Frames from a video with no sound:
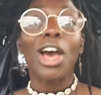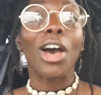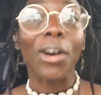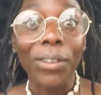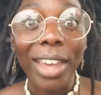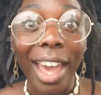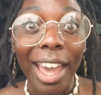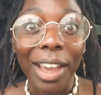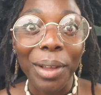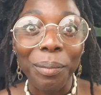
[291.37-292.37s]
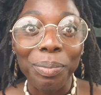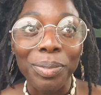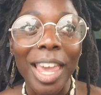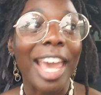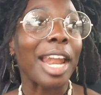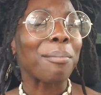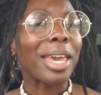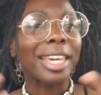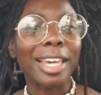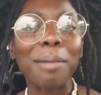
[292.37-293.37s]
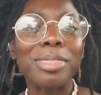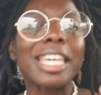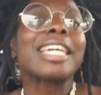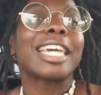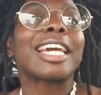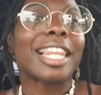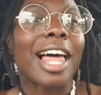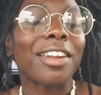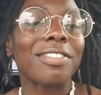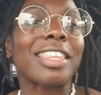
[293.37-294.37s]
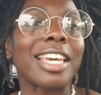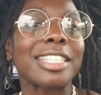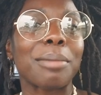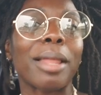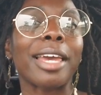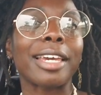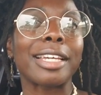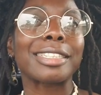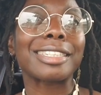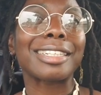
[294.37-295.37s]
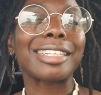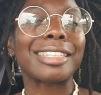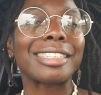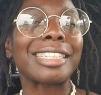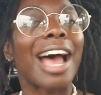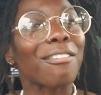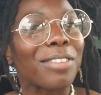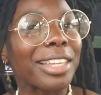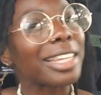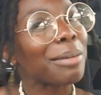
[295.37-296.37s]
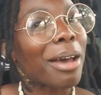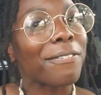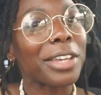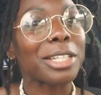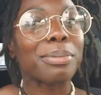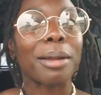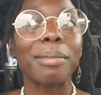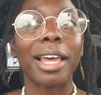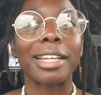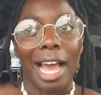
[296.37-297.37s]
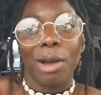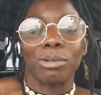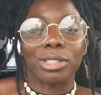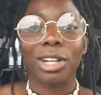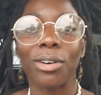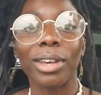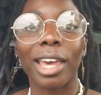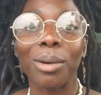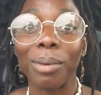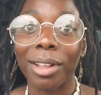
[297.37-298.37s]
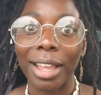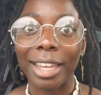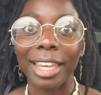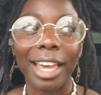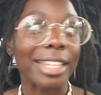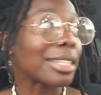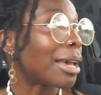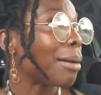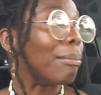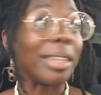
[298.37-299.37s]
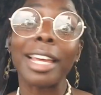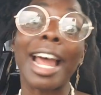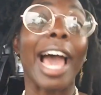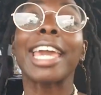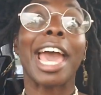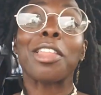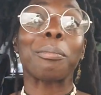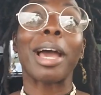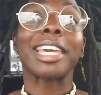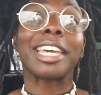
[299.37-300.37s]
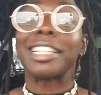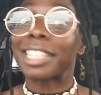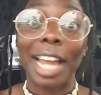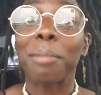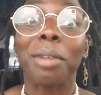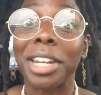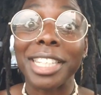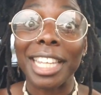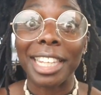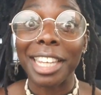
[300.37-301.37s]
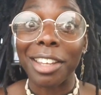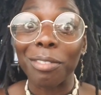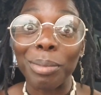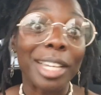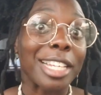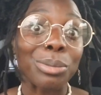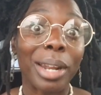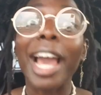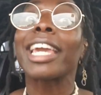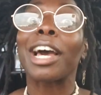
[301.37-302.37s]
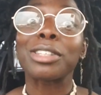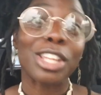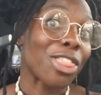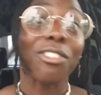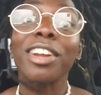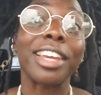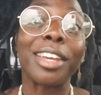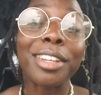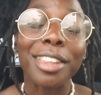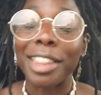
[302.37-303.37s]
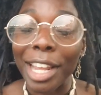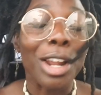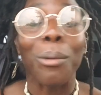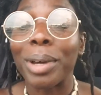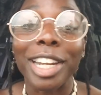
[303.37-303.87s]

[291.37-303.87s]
okay. And I'm thinking a lot of things. I'm like, not really in my feels, but I'm like, ouch, okay, well, I guess. But then I gather my kids and I'm ready to leave, because when I count to 3, they know what